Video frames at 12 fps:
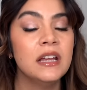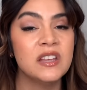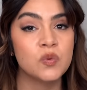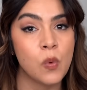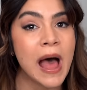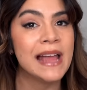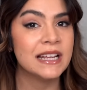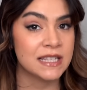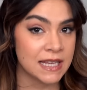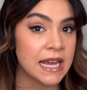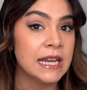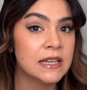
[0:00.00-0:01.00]
is why
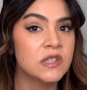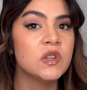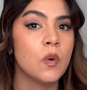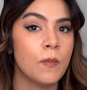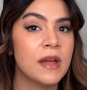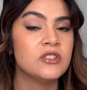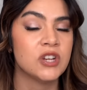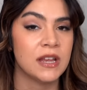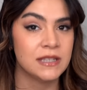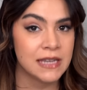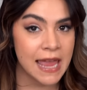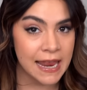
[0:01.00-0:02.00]
it's getting so much
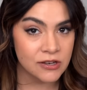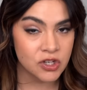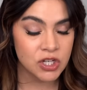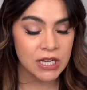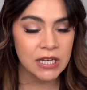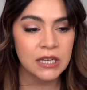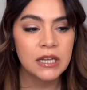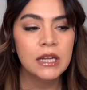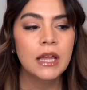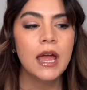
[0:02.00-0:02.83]
attention.